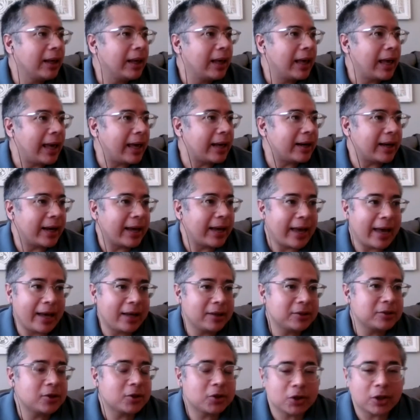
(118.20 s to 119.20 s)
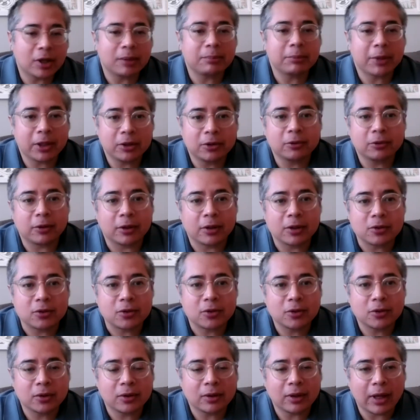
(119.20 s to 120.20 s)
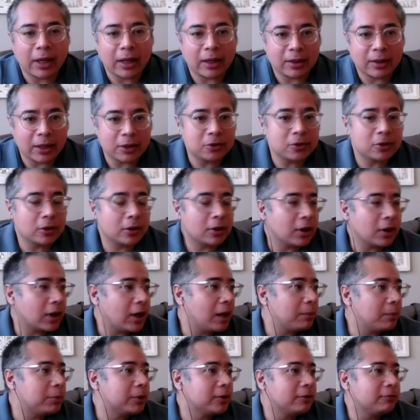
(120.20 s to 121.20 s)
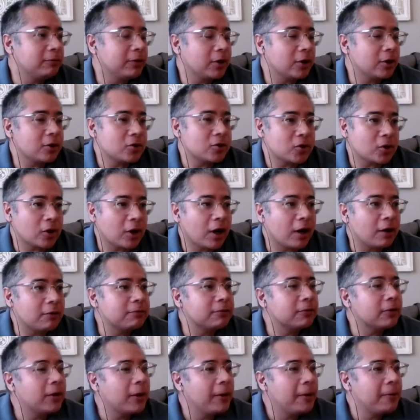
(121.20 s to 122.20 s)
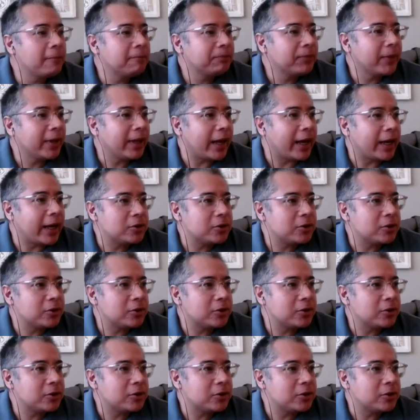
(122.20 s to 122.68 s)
And I had to shut my doors. And I took a couple of years off and